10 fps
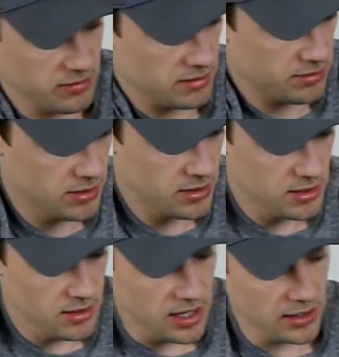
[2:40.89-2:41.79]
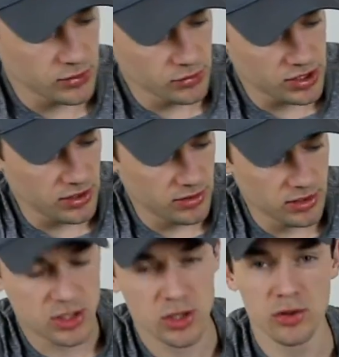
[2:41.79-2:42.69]
him up. And there's also
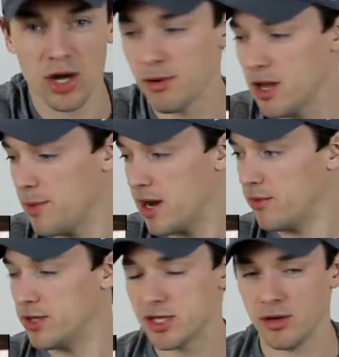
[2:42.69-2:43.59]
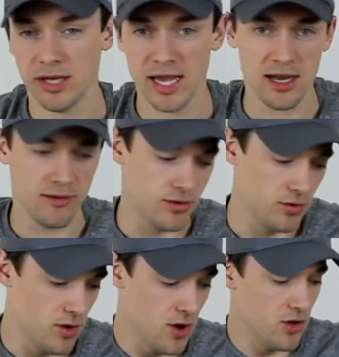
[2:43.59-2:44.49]
two AA batteries. So again, if
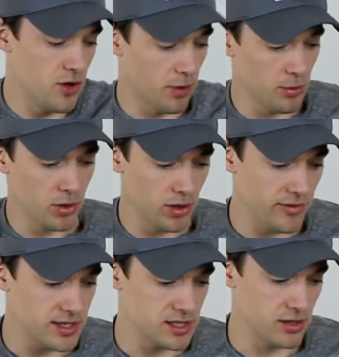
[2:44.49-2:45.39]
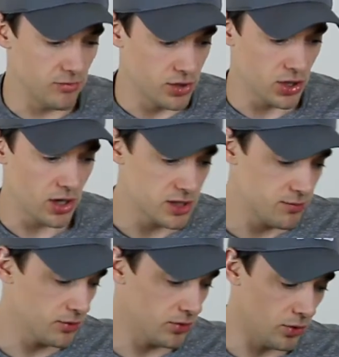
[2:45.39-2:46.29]
you probably want to invest in the
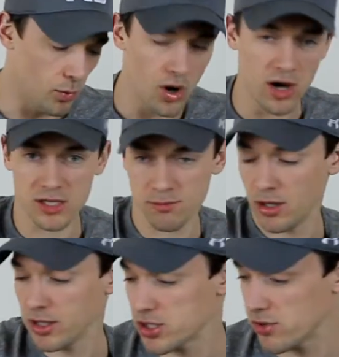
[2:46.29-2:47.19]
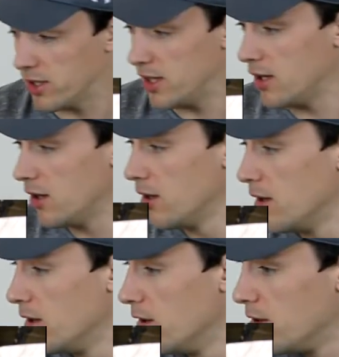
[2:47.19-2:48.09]
rechargeable or the wire to plug it straight in.
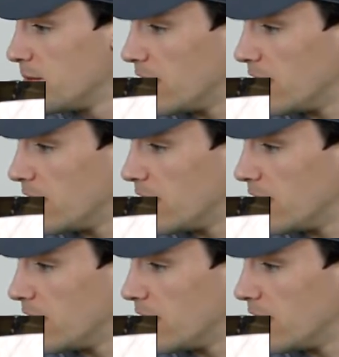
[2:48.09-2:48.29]
But